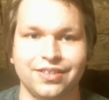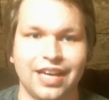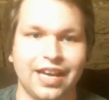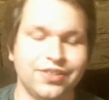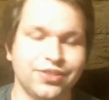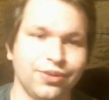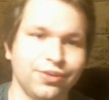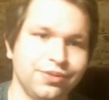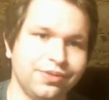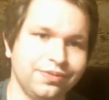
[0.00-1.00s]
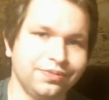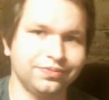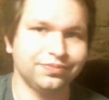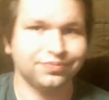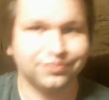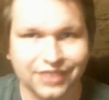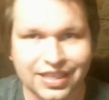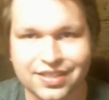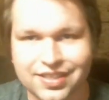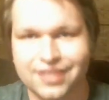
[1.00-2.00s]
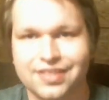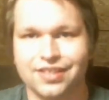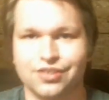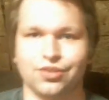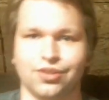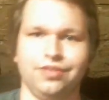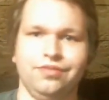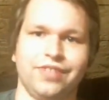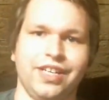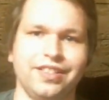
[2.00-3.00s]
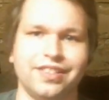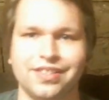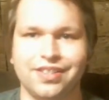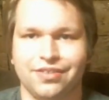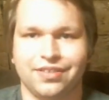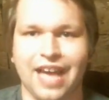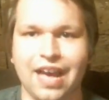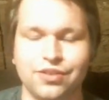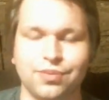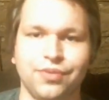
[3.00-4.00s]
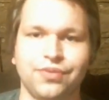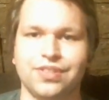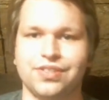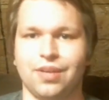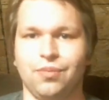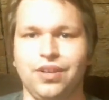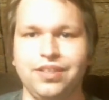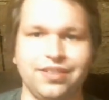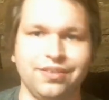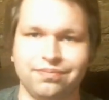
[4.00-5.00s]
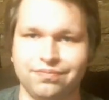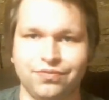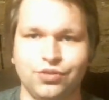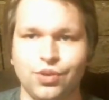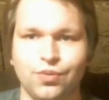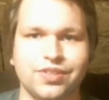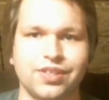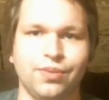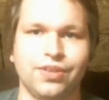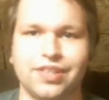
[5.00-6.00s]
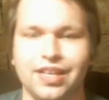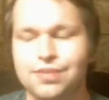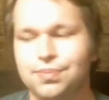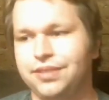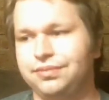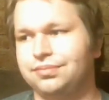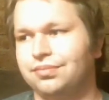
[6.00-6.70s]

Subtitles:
And so, in a sense, that's good, right? They're accountable to someone. They're doing what someone says, but